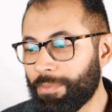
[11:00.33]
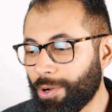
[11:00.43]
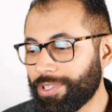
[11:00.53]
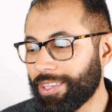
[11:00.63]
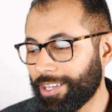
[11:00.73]

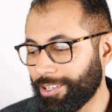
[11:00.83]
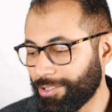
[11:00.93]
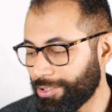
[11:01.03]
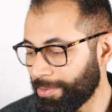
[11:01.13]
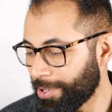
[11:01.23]
Most of the
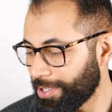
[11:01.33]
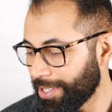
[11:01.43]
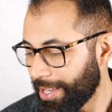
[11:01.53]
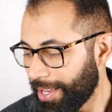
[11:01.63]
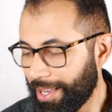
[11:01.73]
consumers
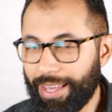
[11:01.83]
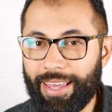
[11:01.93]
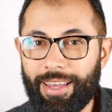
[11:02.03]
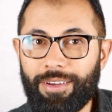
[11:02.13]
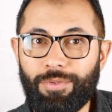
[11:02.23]

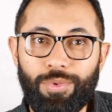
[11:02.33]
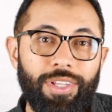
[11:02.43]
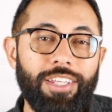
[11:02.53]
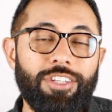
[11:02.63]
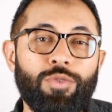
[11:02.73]

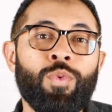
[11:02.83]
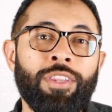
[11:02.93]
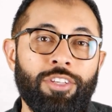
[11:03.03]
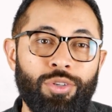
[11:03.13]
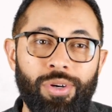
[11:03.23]
really just
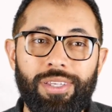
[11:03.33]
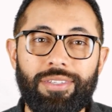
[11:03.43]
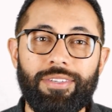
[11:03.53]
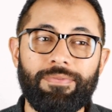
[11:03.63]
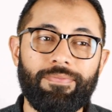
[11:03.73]
want the
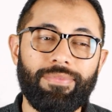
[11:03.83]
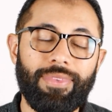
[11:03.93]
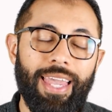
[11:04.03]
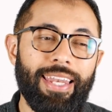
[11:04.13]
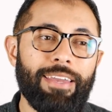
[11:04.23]
choice.
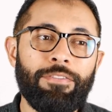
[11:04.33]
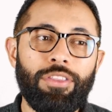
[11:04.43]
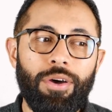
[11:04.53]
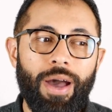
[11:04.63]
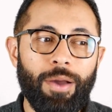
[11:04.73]
And even
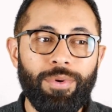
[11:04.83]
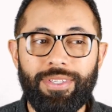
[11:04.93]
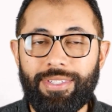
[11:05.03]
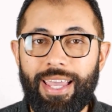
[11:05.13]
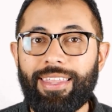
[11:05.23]
though I would
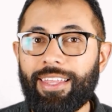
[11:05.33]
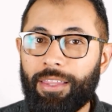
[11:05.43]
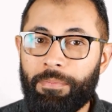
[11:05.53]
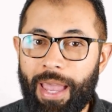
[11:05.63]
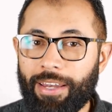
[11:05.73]
say that
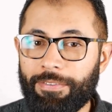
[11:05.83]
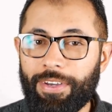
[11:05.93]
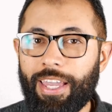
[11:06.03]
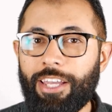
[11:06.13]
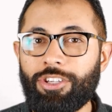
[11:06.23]
the
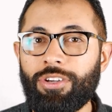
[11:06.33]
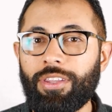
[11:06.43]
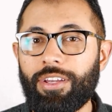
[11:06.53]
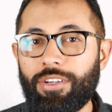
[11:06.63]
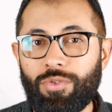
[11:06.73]
magnification
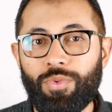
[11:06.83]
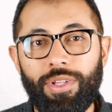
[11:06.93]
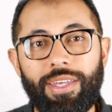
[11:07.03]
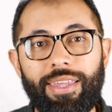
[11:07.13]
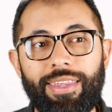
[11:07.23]
on there is
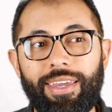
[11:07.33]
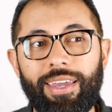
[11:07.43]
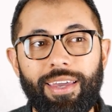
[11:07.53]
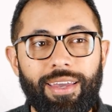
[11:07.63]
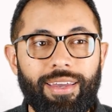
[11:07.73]
really
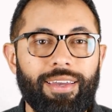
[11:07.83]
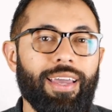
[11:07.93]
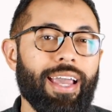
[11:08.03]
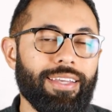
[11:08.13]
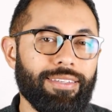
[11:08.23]

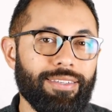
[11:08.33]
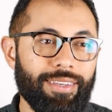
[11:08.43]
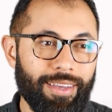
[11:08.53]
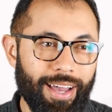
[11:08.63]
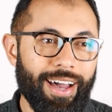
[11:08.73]
as
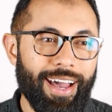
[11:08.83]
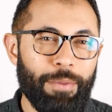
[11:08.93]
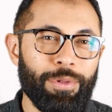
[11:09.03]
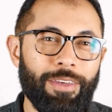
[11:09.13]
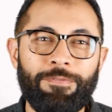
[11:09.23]
I
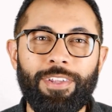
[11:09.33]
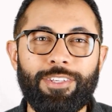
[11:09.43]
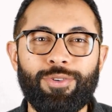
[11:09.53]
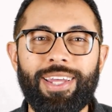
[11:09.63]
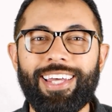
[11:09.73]
believe
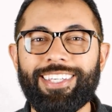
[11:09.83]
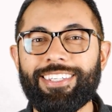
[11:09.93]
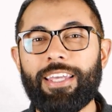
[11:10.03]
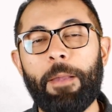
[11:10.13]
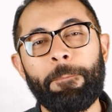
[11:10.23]
Felix Gray likes to
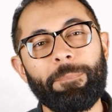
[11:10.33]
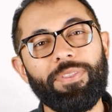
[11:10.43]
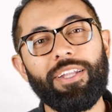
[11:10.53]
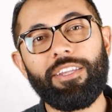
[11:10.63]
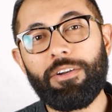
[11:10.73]
say,
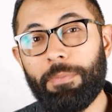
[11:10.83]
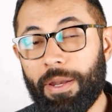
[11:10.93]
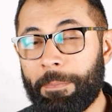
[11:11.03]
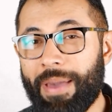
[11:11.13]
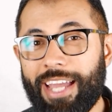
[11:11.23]
the little bit
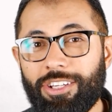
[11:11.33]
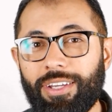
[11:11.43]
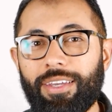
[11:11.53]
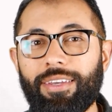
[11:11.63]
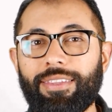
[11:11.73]
of
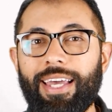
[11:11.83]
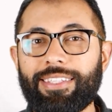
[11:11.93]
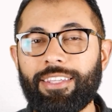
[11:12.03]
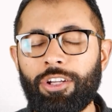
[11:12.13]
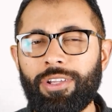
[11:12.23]
magic
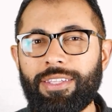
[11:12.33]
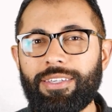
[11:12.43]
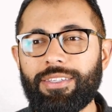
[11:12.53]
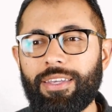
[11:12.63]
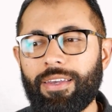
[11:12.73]
that's in their
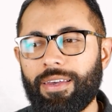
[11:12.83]
lenses,